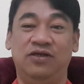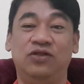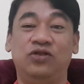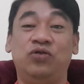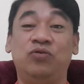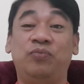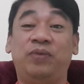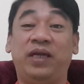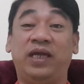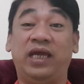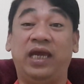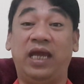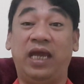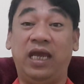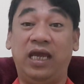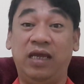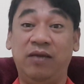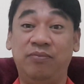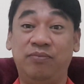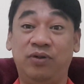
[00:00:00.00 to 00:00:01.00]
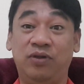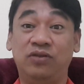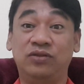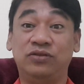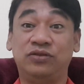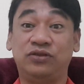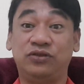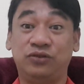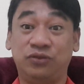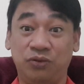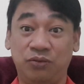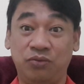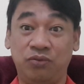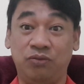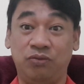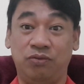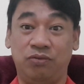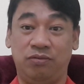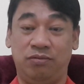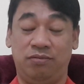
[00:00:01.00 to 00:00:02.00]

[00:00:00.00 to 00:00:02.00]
to be able to